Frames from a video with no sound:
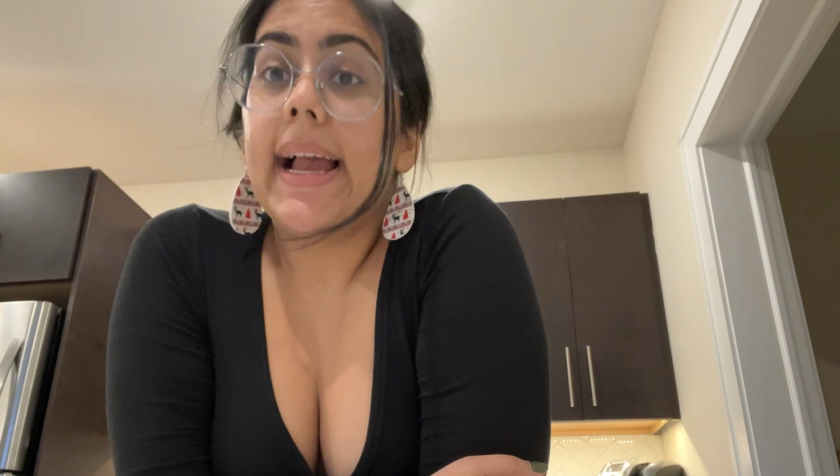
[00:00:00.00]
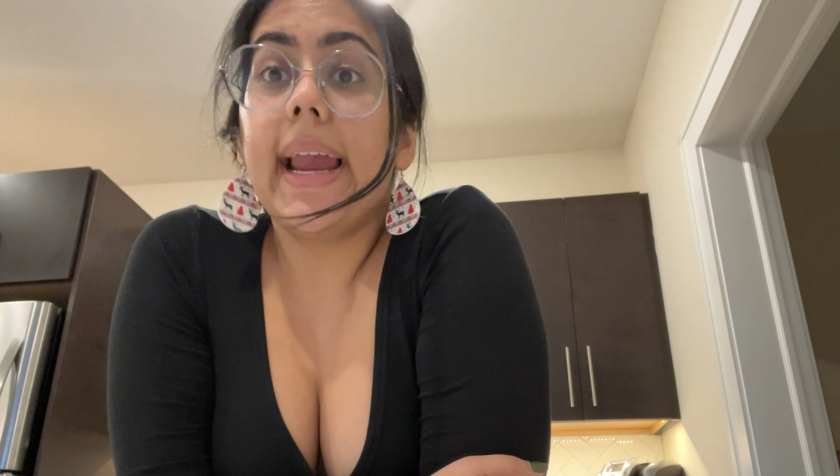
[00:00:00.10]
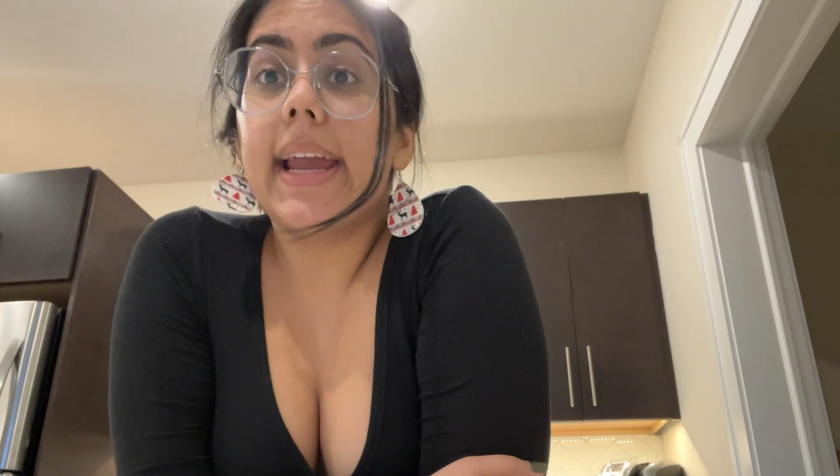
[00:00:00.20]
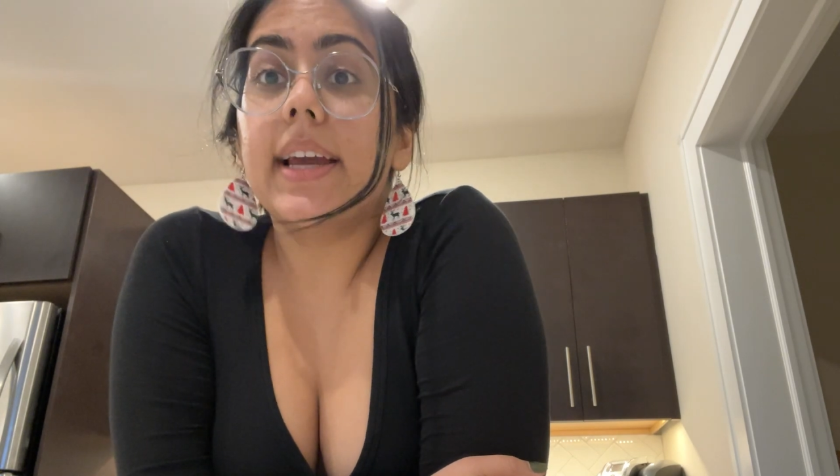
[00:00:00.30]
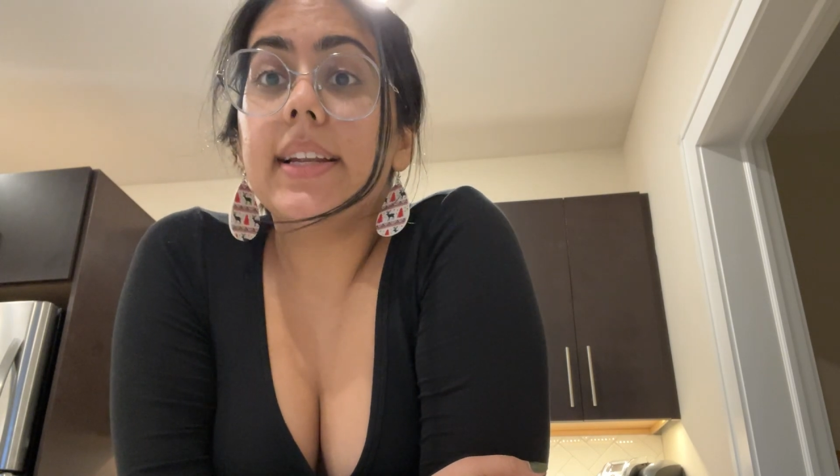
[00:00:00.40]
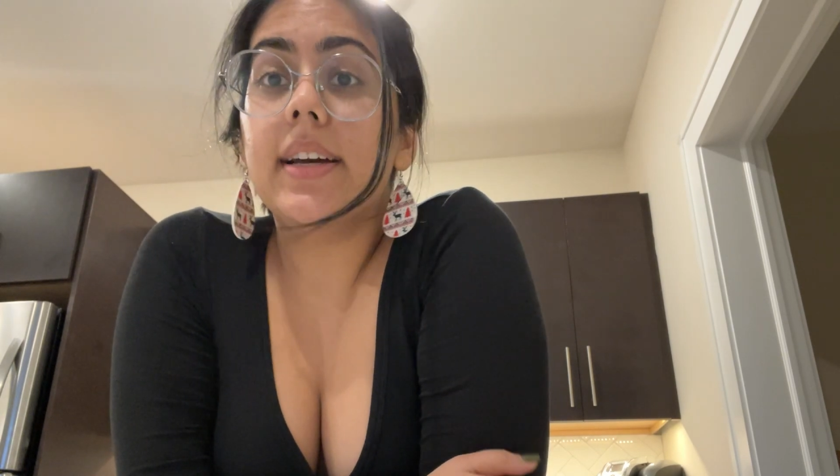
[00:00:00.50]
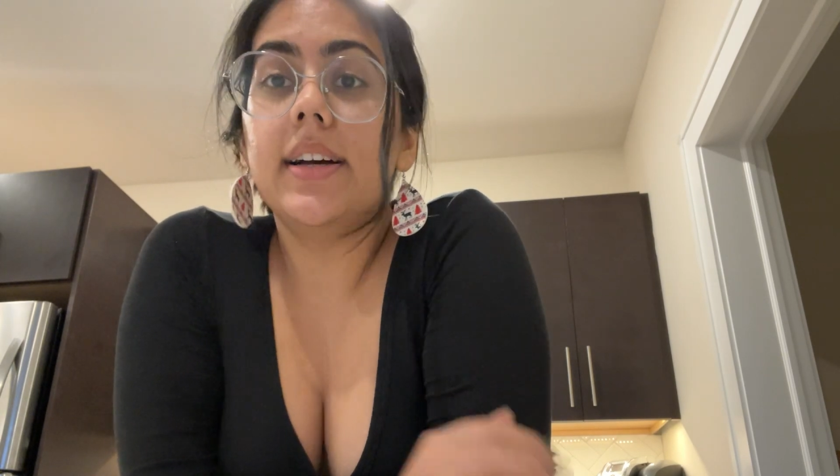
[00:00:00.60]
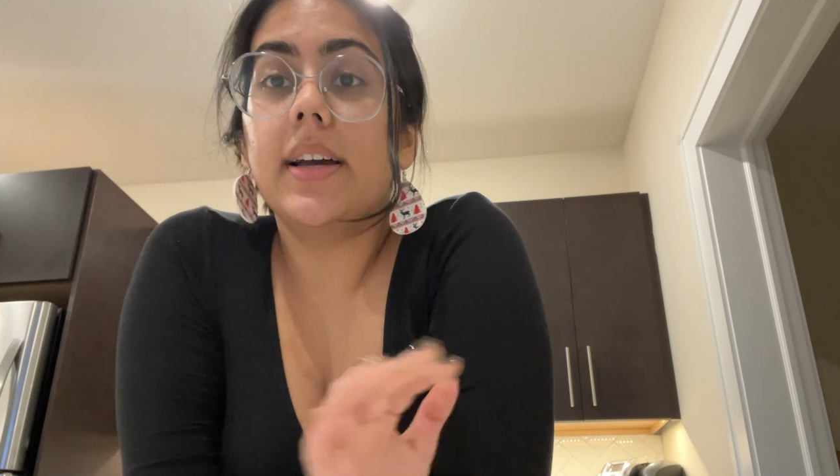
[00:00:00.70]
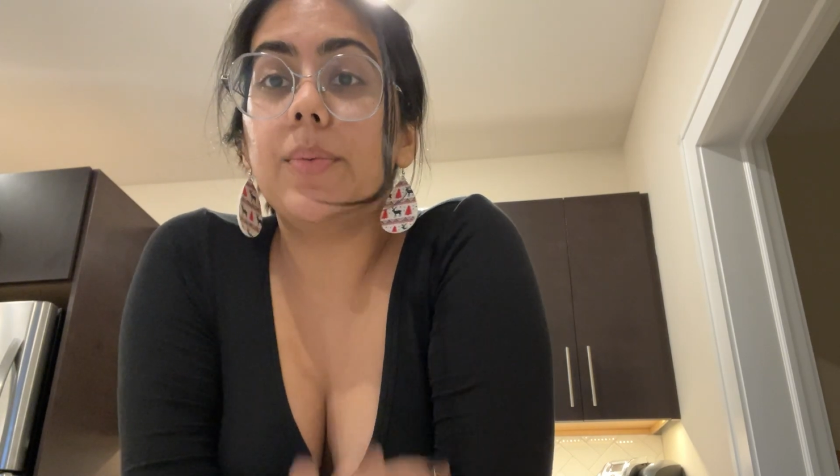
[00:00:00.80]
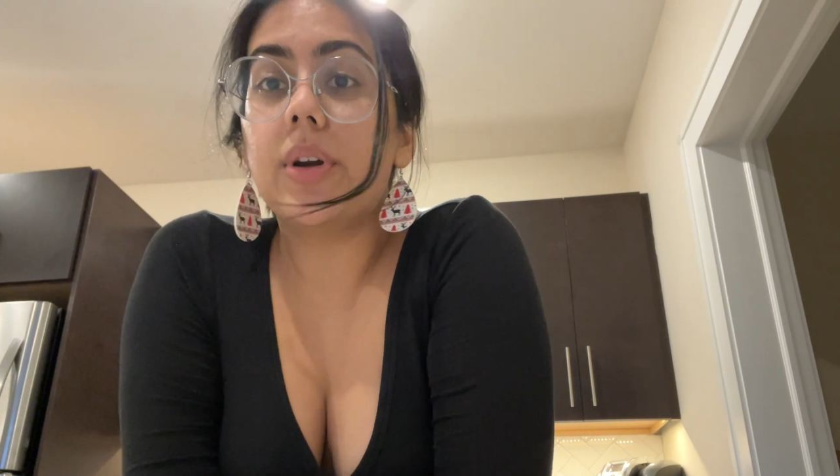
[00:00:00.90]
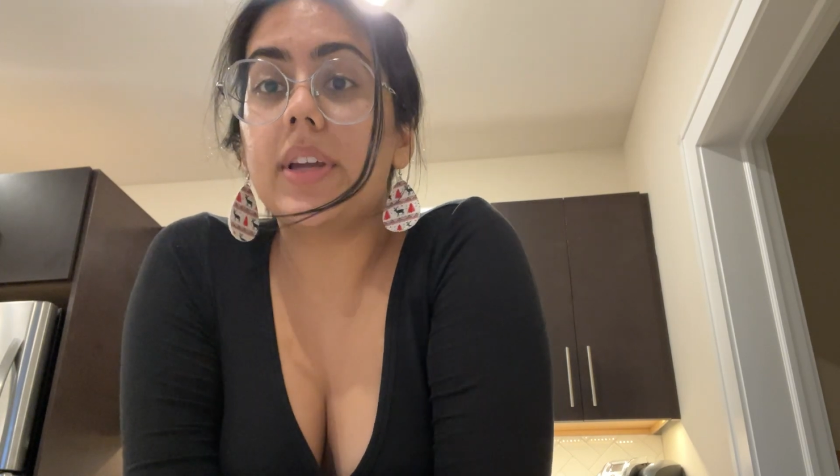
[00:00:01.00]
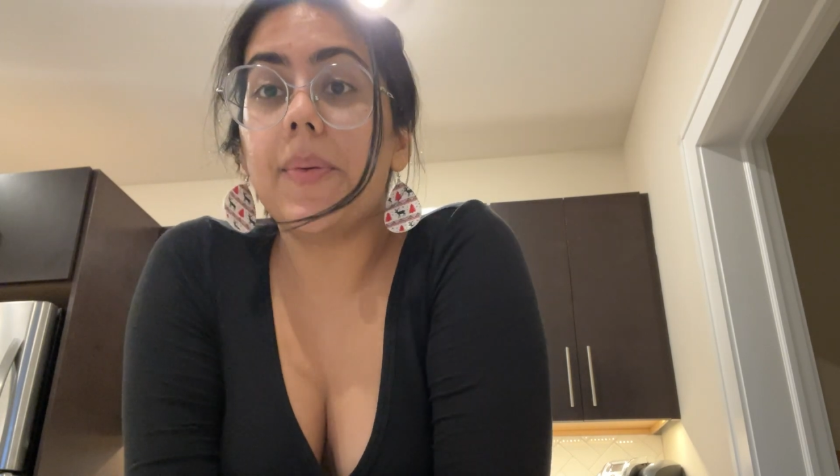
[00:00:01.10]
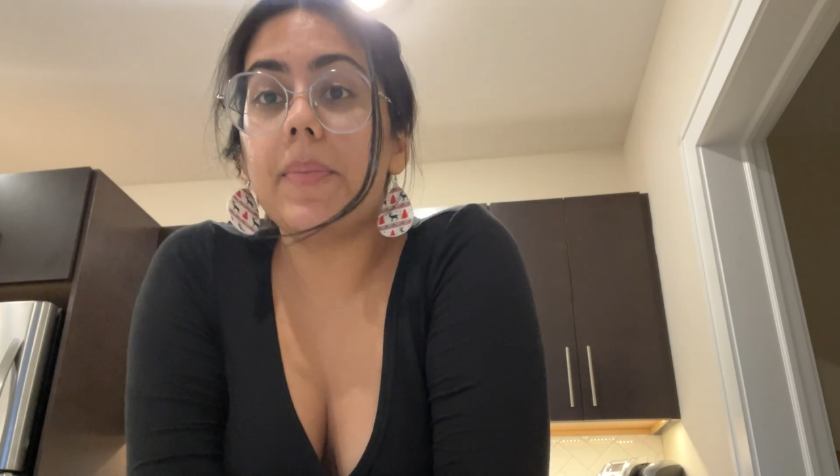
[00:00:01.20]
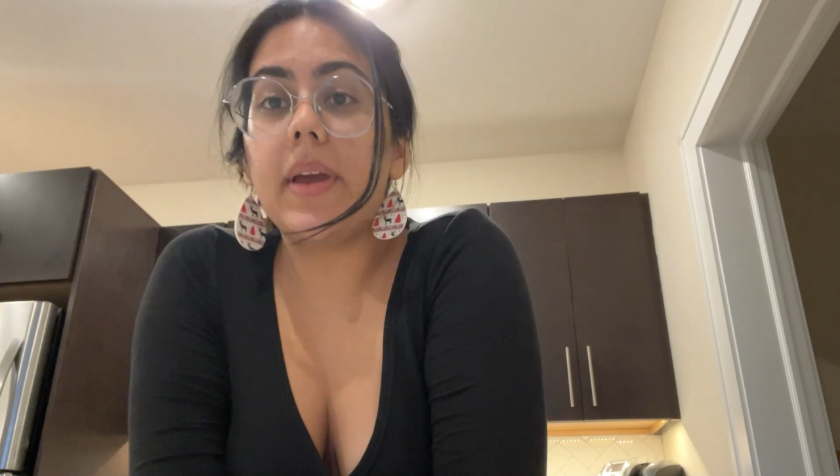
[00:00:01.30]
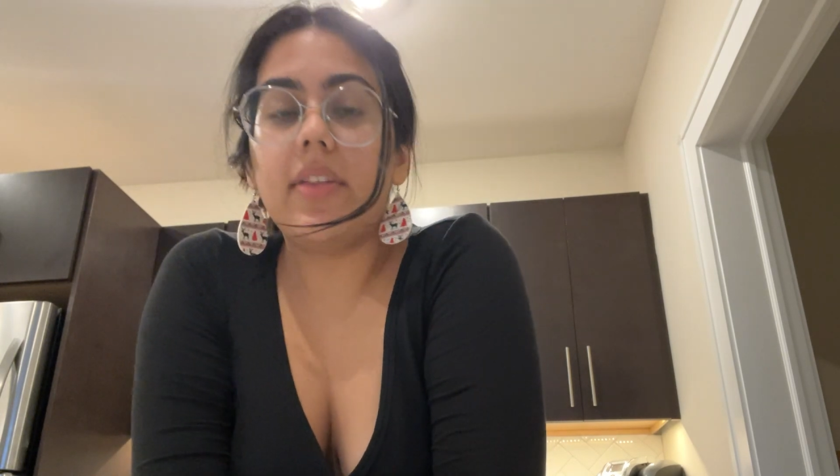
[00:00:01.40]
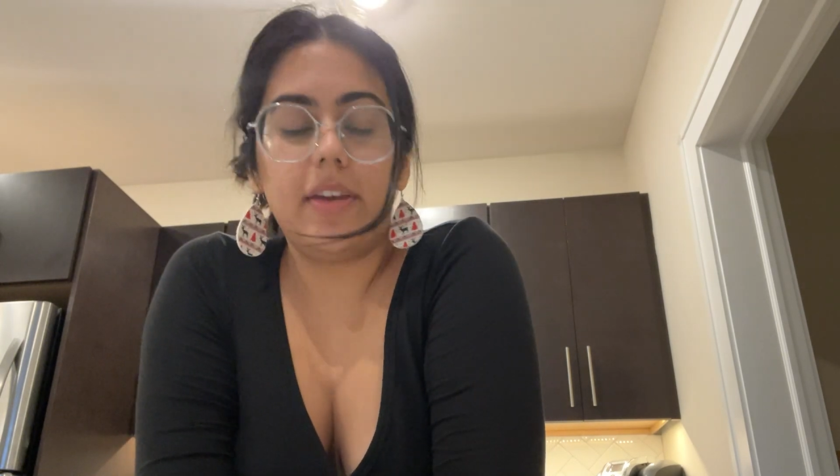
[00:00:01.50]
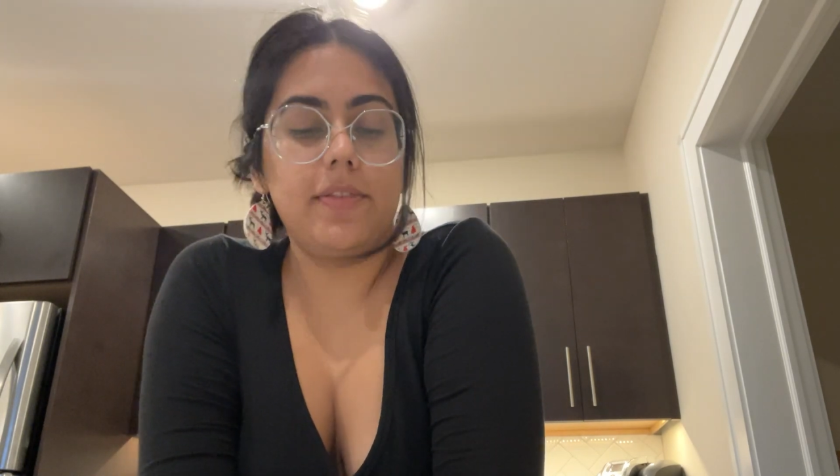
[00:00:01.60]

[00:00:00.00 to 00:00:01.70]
and I'm working with my life